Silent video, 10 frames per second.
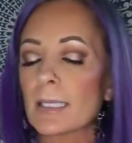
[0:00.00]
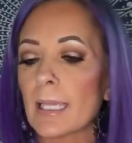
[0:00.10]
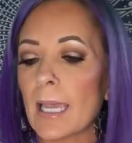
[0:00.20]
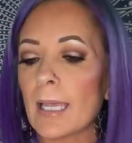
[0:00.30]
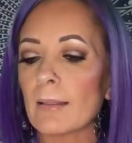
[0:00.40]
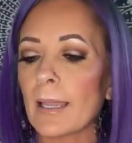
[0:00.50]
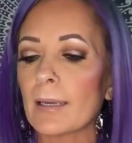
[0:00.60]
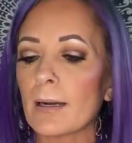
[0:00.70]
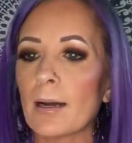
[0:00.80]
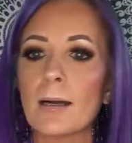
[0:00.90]
to get
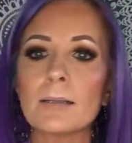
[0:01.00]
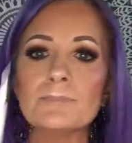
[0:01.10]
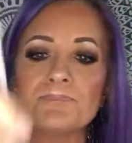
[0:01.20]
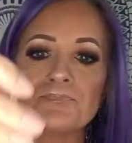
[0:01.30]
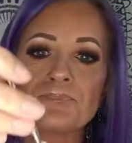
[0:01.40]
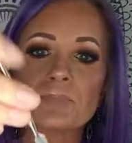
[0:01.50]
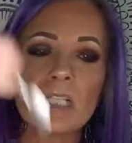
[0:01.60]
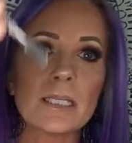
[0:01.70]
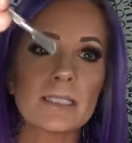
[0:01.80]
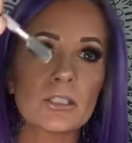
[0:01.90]
like
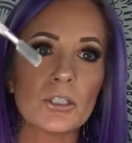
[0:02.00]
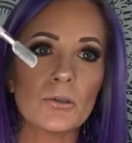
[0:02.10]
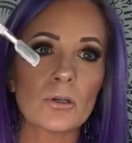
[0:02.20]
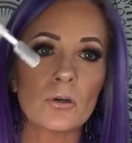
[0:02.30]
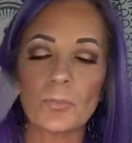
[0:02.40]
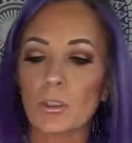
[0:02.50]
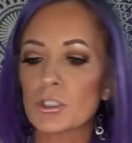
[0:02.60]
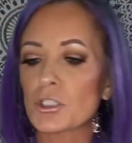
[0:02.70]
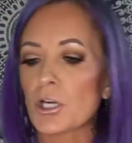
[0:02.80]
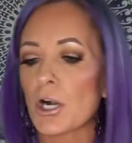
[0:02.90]
a cuticle
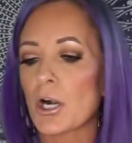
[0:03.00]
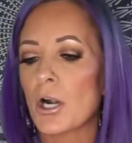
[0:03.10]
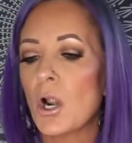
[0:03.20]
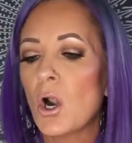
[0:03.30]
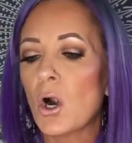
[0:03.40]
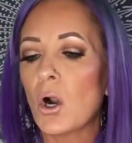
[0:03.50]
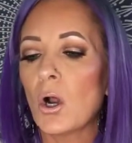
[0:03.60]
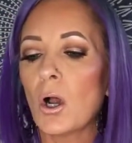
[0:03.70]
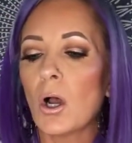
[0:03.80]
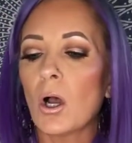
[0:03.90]
pusher,
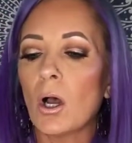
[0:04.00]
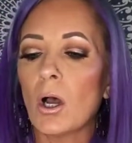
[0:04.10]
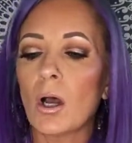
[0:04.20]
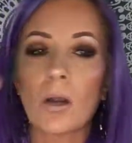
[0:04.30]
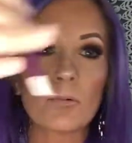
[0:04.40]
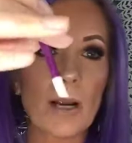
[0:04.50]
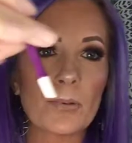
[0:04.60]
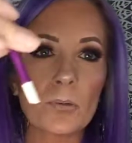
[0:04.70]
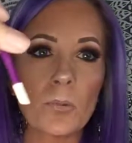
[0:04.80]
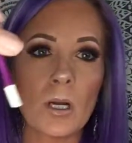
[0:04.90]
a
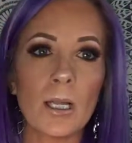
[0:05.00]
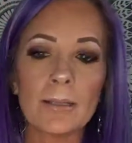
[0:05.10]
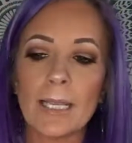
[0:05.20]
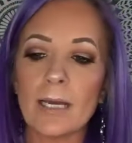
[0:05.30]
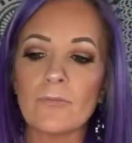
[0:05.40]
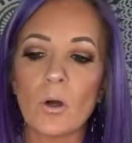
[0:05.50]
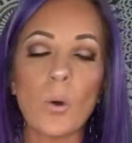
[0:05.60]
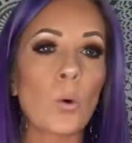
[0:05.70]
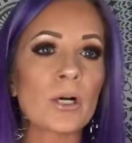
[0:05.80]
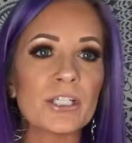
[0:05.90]
rubber one. They have
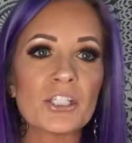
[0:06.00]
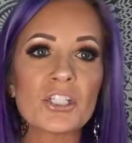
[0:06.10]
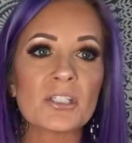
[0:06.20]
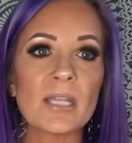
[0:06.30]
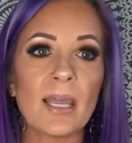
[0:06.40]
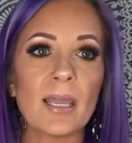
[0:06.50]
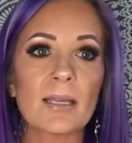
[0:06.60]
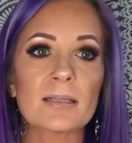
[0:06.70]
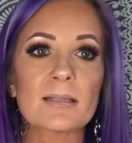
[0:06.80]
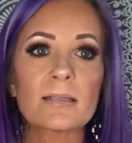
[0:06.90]
orange
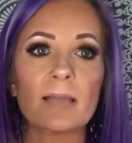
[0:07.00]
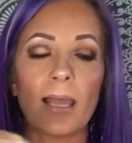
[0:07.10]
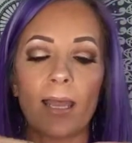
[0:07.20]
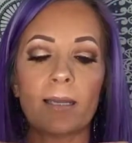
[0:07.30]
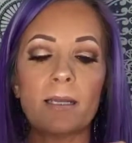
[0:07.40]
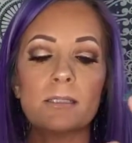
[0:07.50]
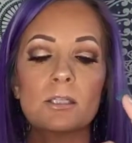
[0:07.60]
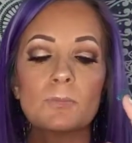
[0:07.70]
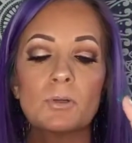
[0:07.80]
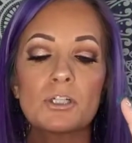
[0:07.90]
sticks and
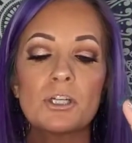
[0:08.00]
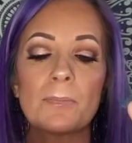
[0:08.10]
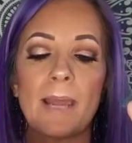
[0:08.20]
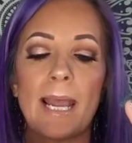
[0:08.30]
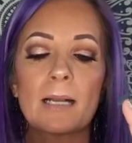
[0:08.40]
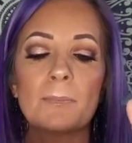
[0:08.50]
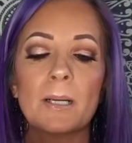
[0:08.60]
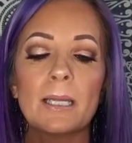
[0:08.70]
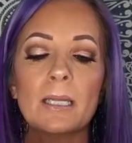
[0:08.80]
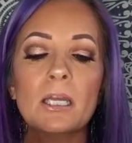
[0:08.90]
to push it back, but